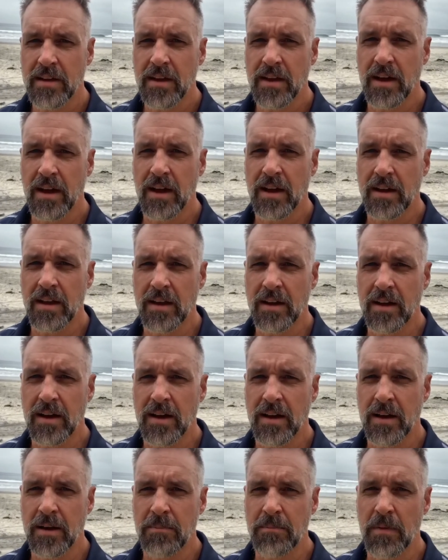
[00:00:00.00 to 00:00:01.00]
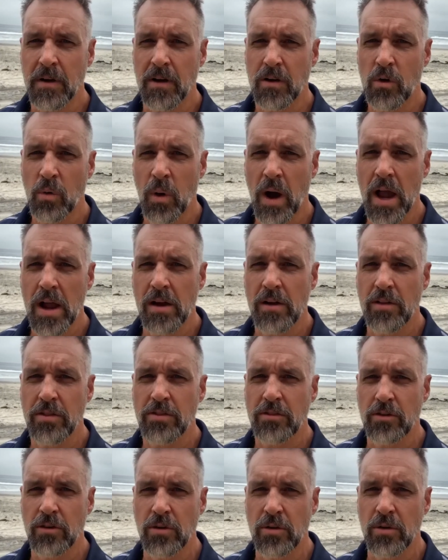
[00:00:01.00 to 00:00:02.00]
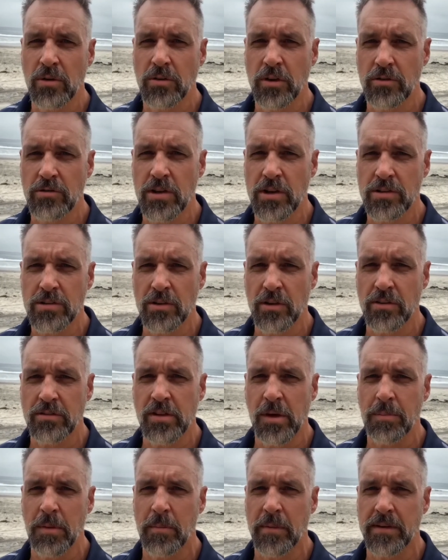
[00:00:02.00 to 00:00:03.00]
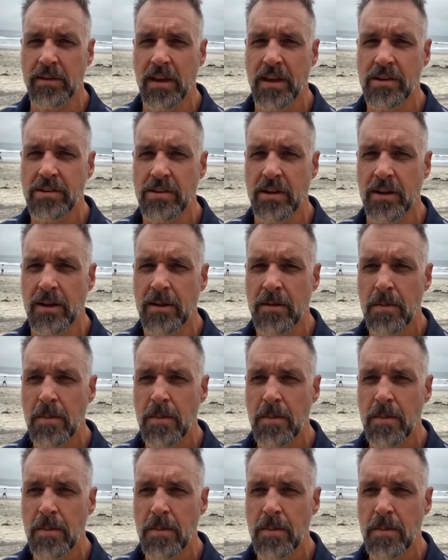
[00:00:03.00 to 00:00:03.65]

uh, um, acquired through nutritional supplementation.